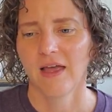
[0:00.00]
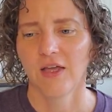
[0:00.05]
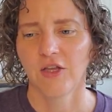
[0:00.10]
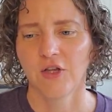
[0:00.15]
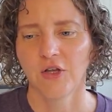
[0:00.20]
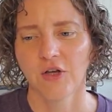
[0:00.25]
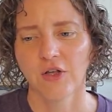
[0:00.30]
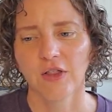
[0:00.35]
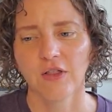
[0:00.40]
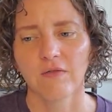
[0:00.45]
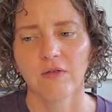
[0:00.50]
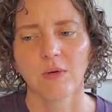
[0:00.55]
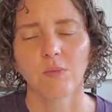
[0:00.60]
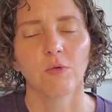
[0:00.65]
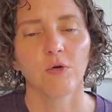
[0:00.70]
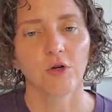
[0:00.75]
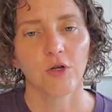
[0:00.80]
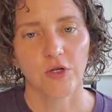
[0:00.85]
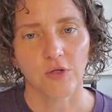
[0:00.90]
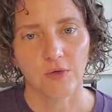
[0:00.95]
Young Living
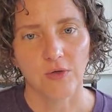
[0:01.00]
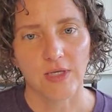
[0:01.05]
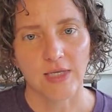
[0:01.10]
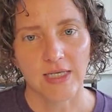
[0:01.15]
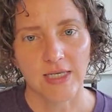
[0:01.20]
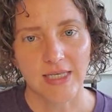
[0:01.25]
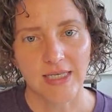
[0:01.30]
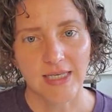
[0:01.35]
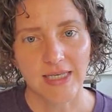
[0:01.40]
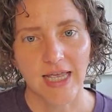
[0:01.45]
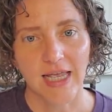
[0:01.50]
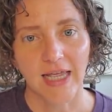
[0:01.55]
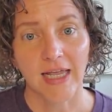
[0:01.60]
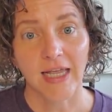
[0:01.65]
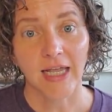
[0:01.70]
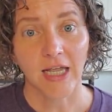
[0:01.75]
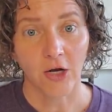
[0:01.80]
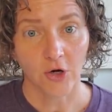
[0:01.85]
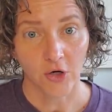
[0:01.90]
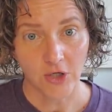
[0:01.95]
produces
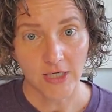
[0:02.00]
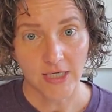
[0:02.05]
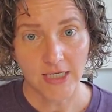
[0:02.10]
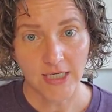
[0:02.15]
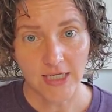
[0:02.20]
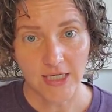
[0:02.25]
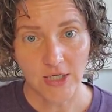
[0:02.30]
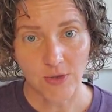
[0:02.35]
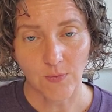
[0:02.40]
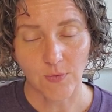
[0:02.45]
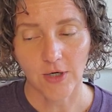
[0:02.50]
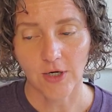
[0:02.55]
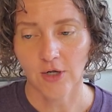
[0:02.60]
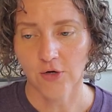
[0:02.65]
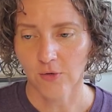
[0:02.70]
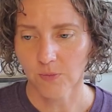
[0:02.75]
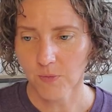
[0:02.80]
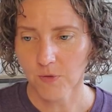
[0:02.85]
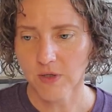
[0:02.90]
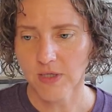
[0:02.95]
and guarantees
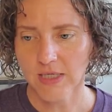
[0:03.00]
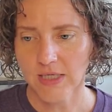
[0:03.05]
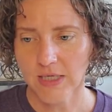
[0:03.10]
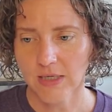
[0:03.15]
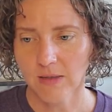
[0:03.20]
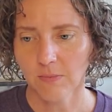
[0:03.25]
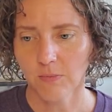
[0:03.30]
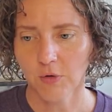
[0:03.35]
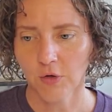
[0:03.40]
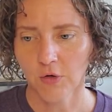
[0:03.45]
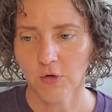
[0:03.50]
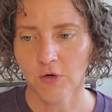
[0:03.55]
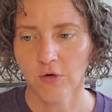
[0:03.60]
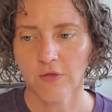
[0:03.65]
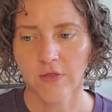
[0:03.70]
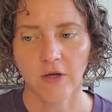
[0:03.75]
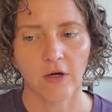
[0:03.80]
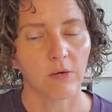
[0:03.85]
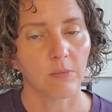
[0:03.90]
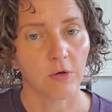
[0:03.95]
100% pure
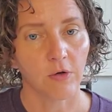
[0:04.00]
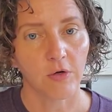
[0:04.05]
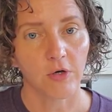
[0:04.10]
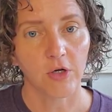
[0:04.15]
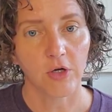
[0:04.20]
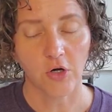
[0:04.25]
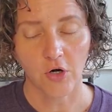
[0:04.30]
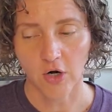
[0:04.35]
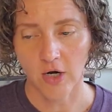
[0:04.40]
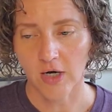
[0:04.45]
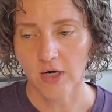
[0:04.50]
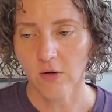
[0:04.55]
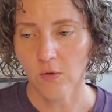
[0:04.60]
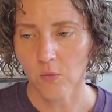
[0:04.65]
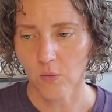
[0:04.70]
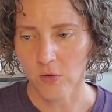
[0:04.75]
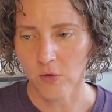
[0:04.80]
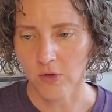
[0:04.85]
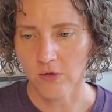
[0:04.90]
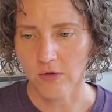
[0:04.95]
therapeutic grade
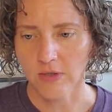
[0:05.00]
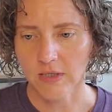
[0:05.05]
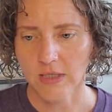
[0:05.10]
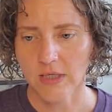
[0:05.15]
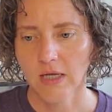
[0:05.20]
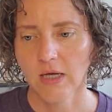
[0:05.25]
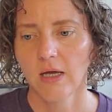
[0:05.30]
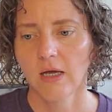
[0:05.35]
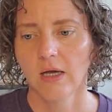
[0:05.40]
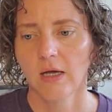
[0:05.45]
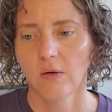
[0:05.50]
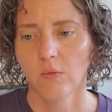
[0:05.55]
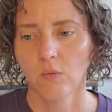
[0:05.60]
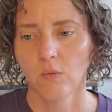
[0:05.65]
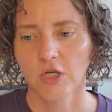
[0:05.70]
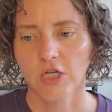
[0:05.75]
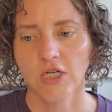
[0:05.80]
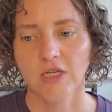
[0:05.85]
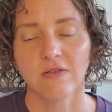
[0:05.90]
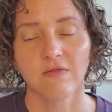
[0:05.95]
oils,
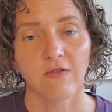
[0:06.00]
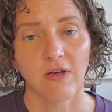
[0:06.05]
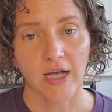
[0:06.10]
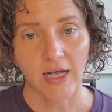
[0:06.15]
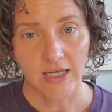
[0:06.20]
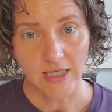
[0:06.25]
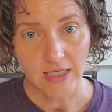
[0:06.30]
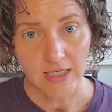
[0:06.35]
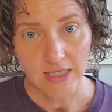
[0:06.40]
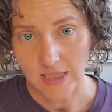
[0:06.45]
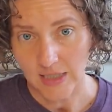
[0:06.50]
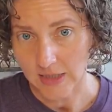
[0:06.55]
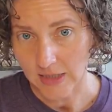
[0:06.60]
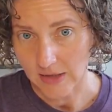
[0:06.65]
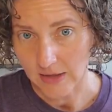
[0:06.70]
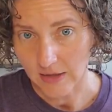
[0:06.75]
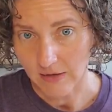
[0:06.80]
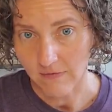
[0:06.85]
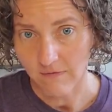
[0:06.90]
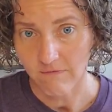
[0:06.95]
which is
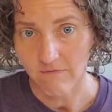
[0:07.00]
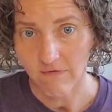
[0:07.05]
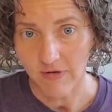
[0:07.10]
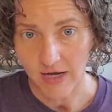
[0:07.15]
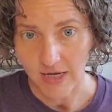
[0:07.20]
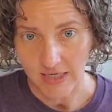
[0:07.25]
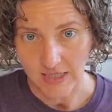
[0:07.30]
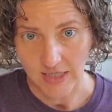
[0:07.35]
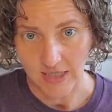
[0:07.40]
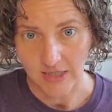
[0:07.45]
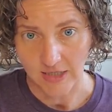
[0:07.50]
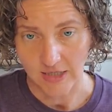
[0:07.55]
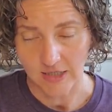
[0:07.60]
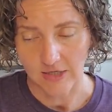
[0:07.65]
vastly, vastly